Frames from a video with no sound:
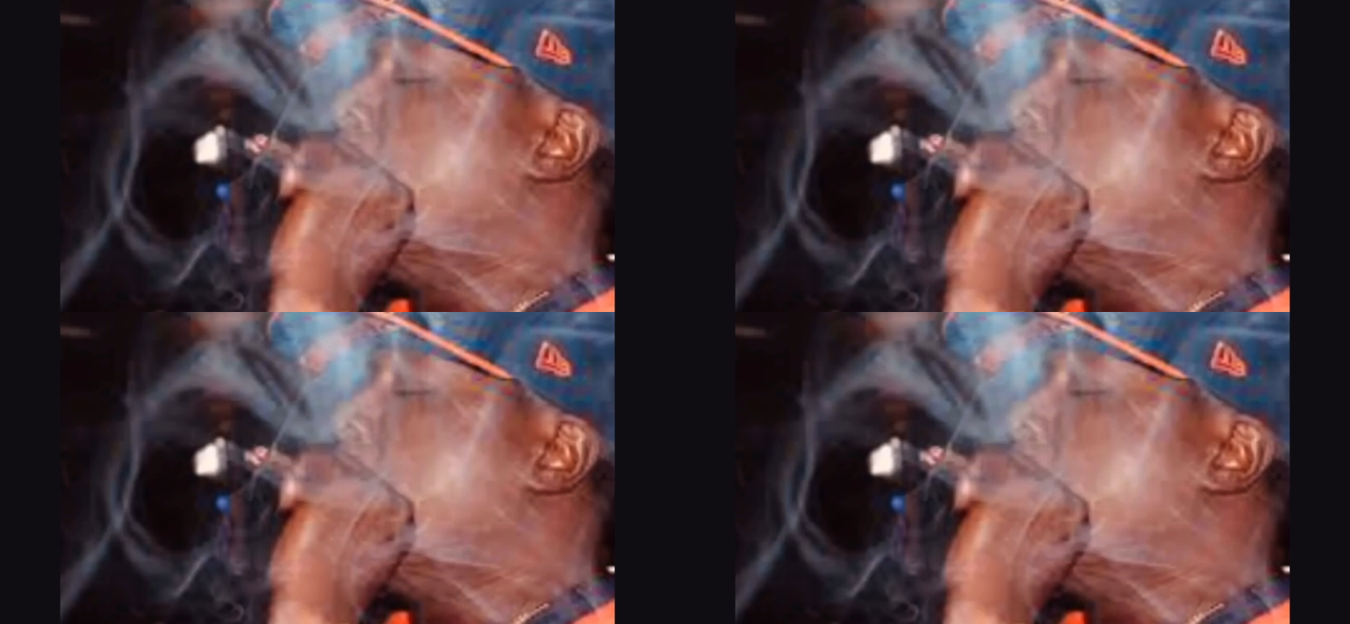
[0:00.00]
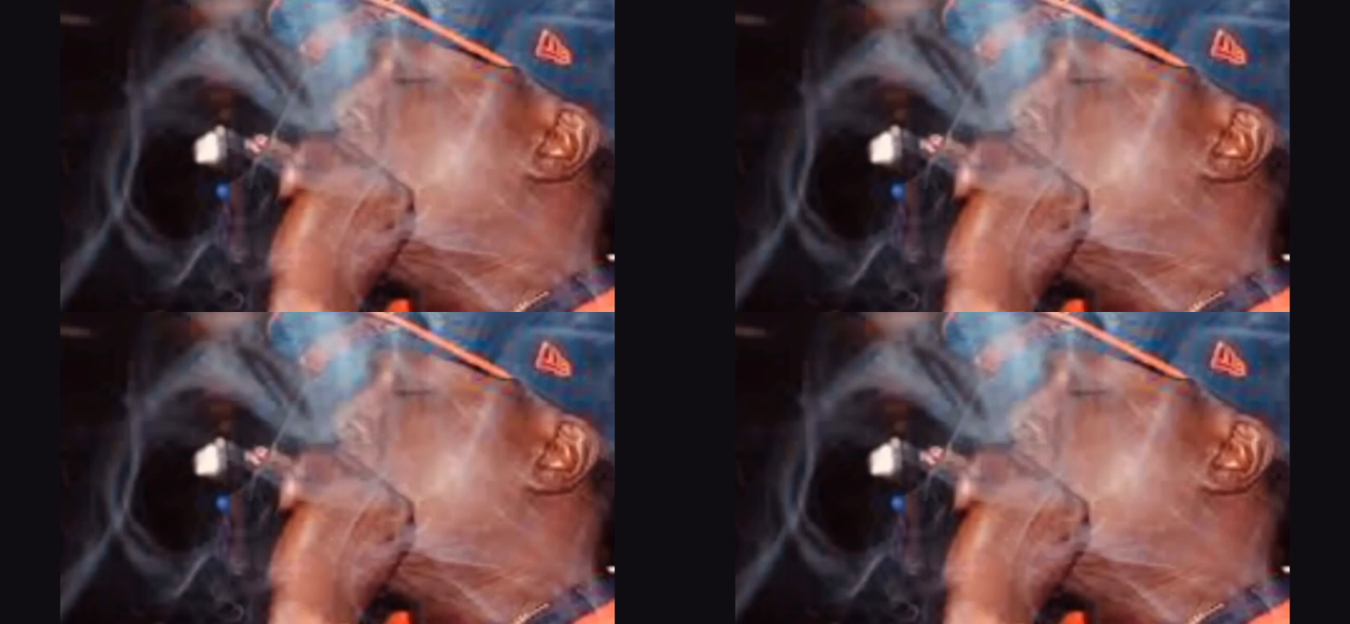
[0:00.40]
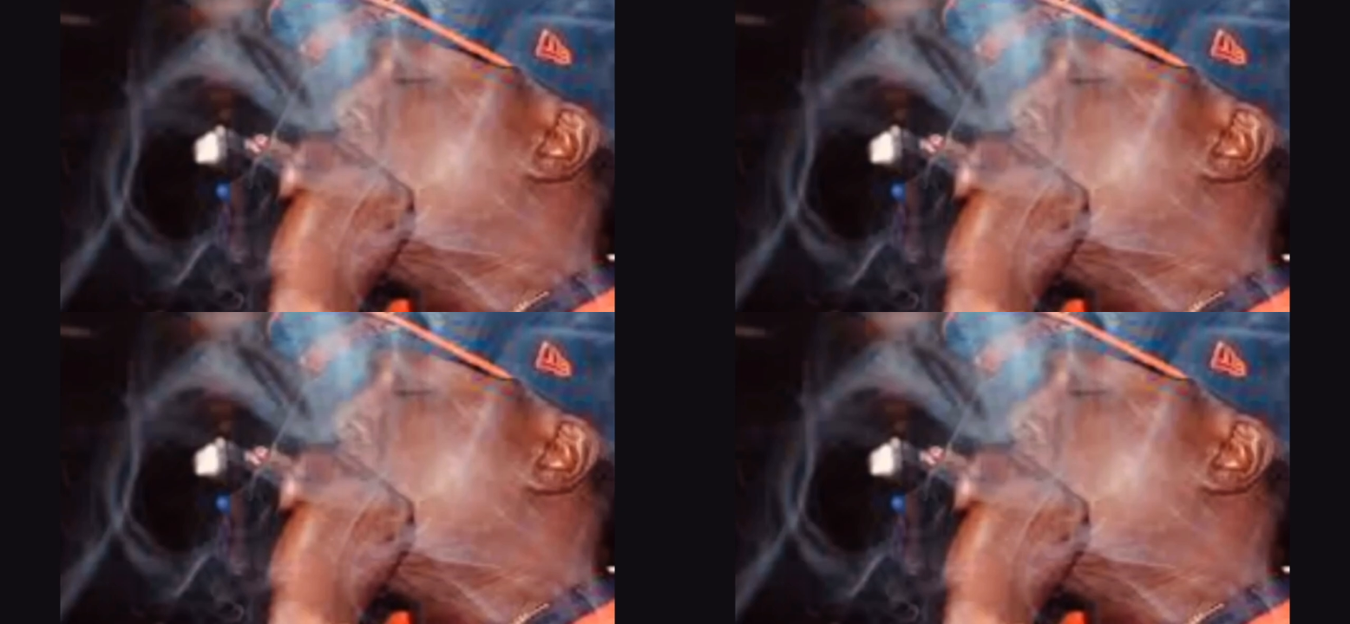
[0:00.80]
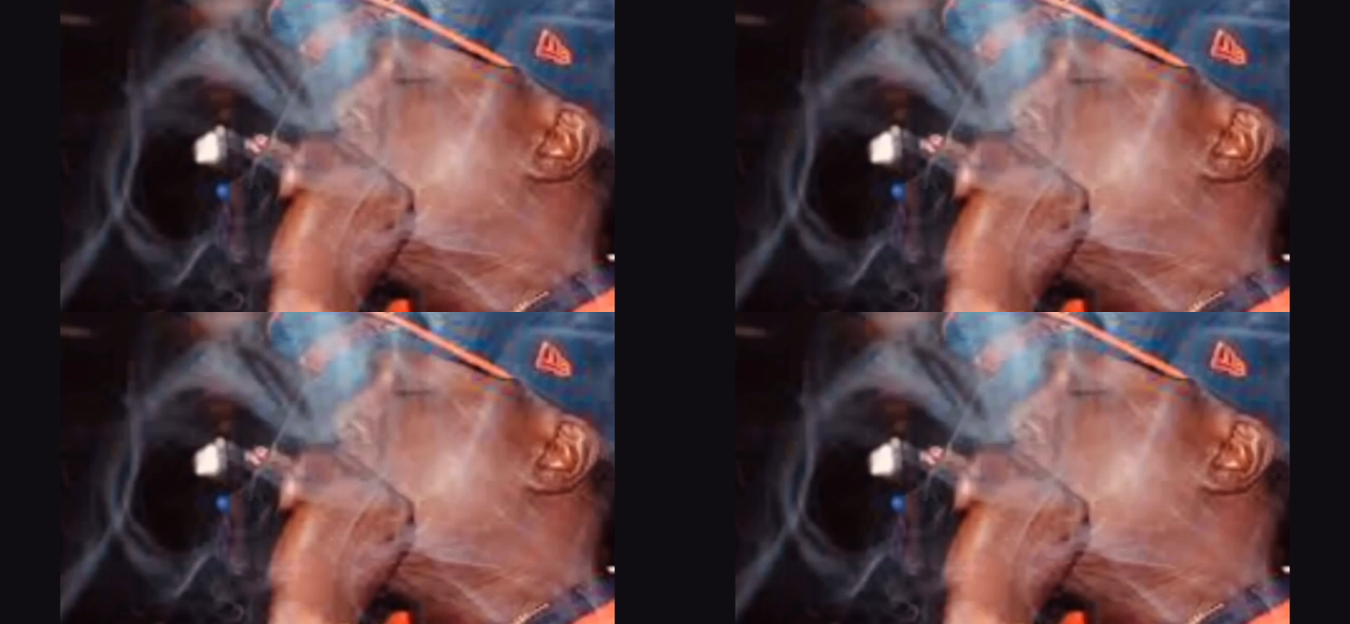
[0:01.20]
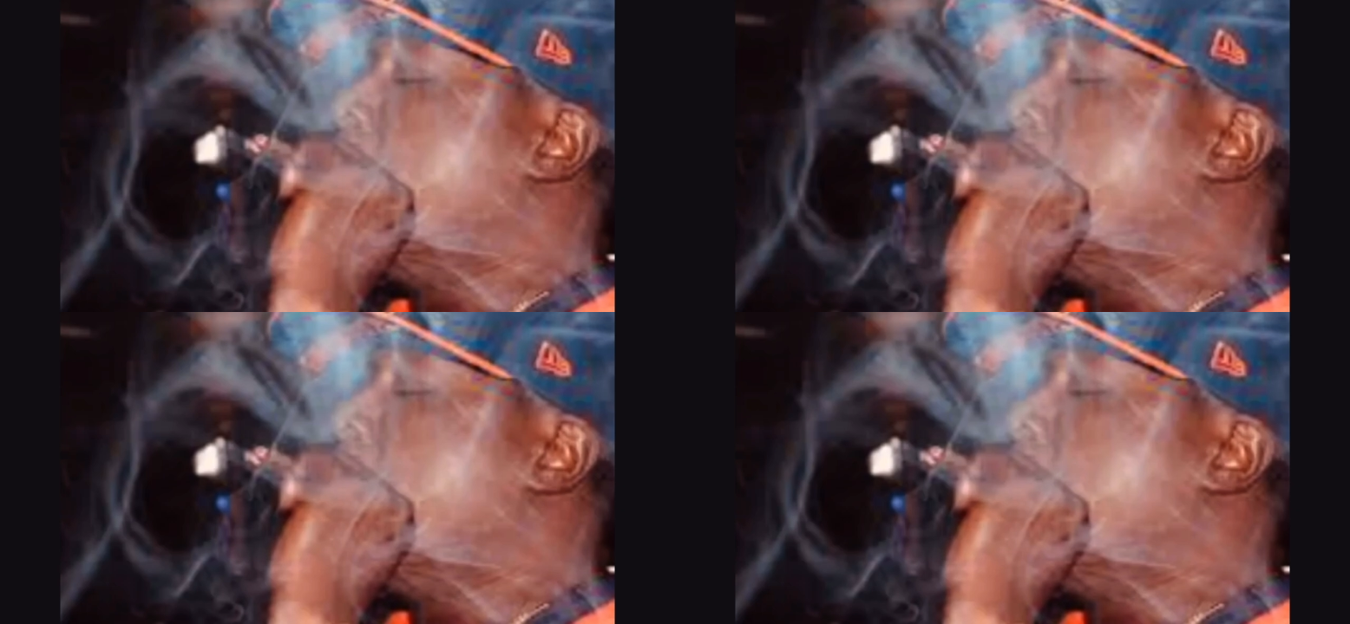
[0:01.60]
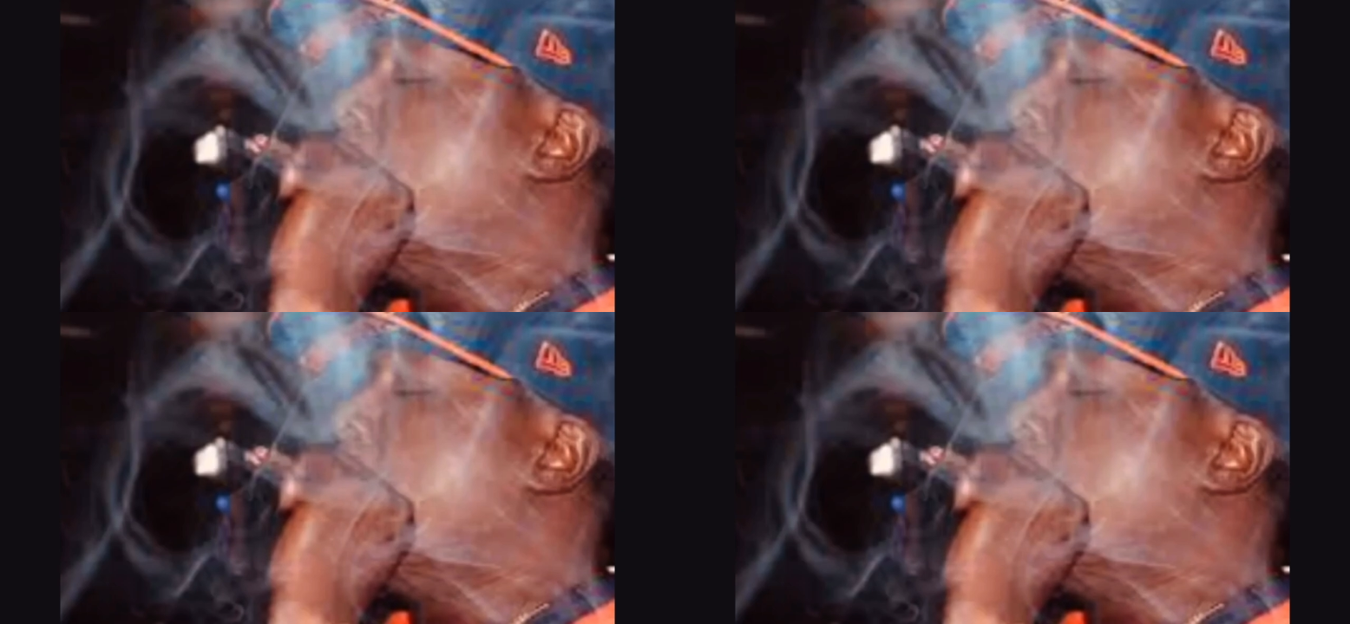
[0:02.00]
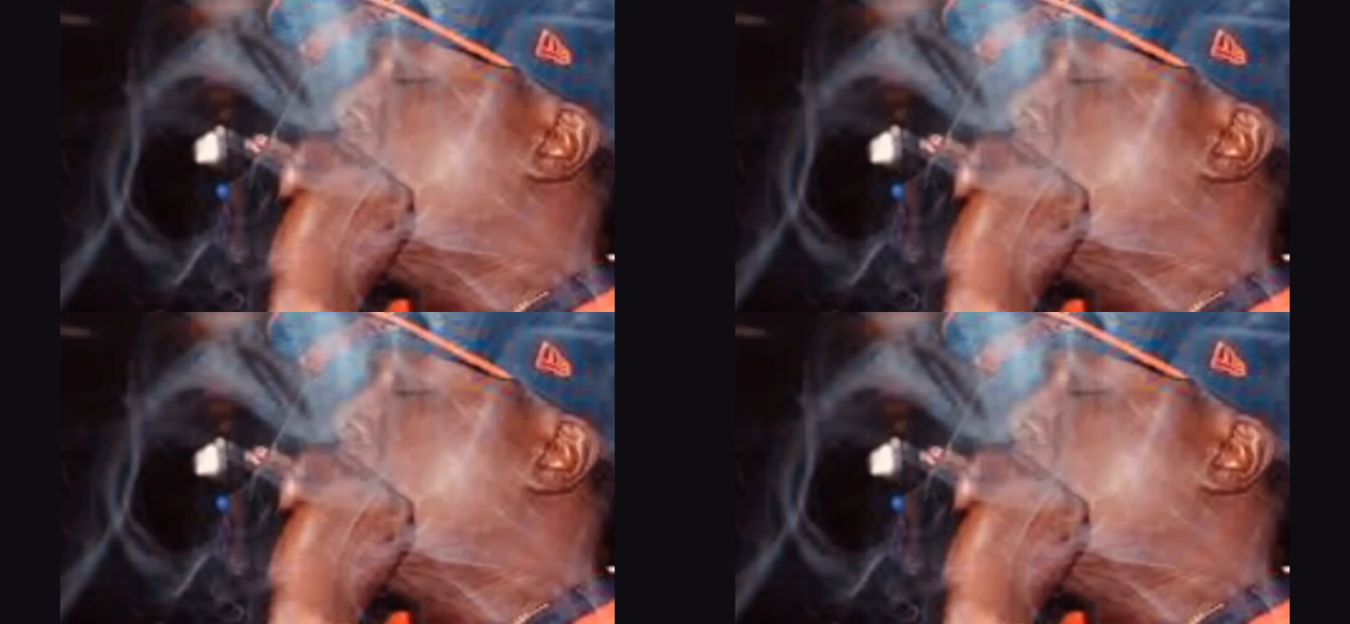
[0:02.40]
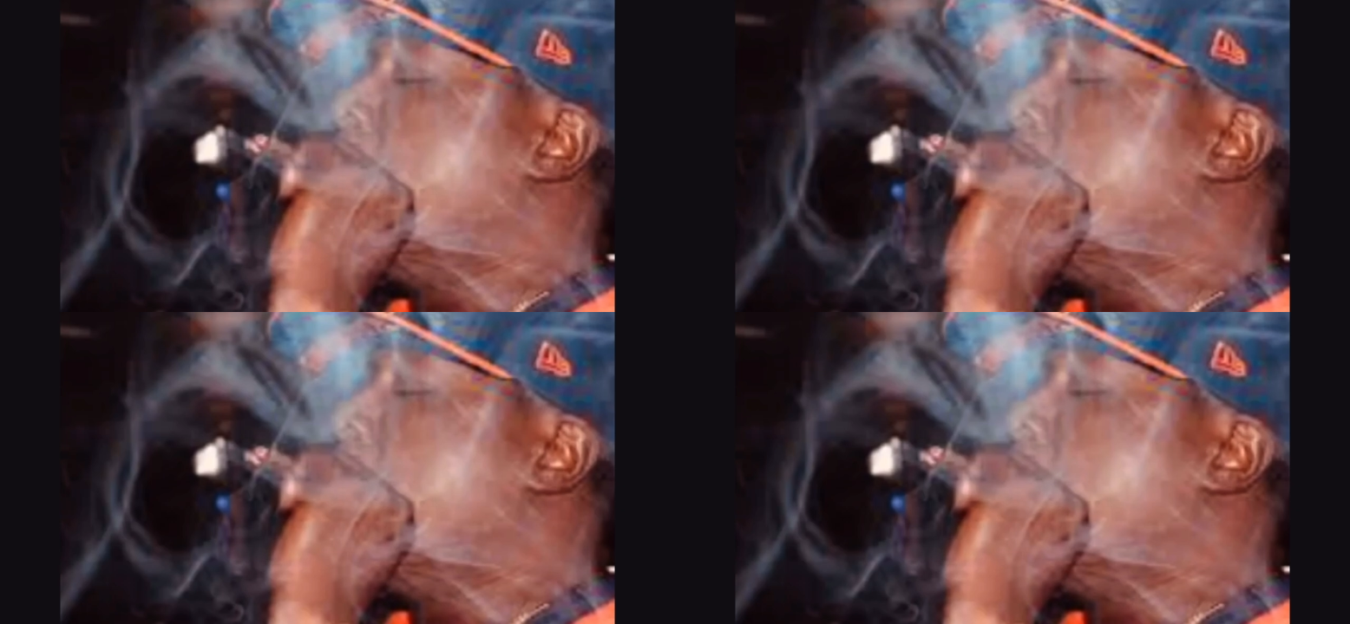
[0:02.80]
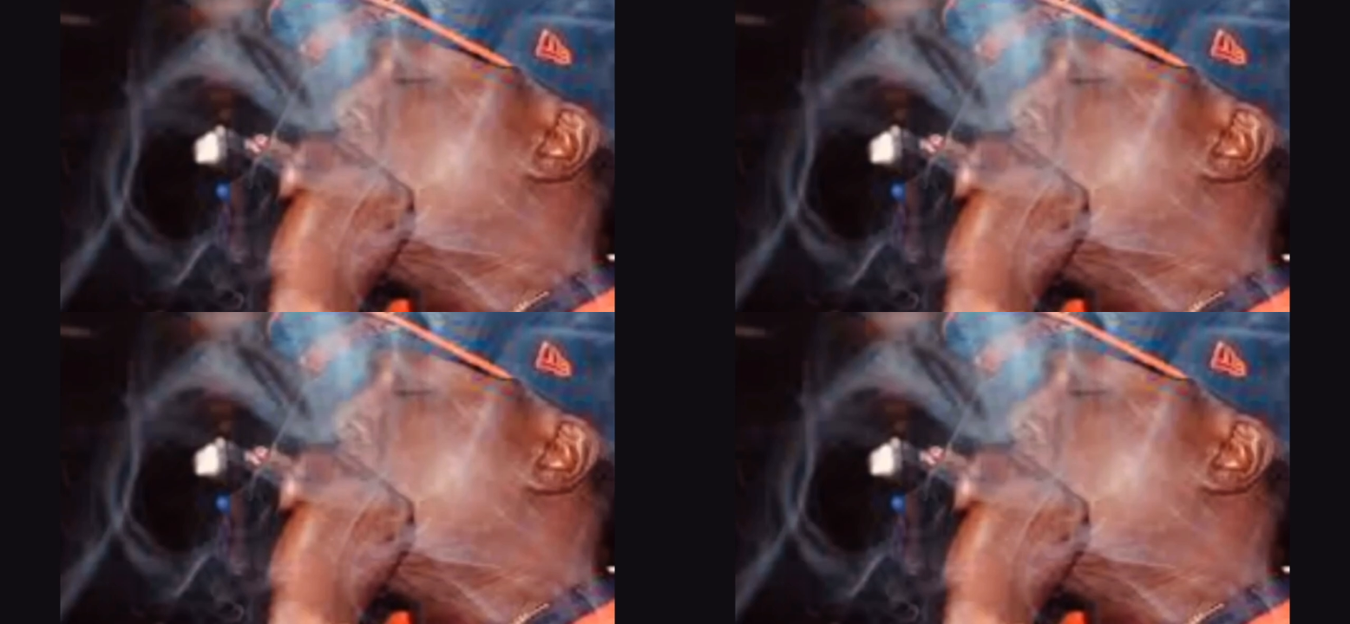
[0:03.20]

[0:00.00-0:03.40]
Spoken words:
(no speaker visible)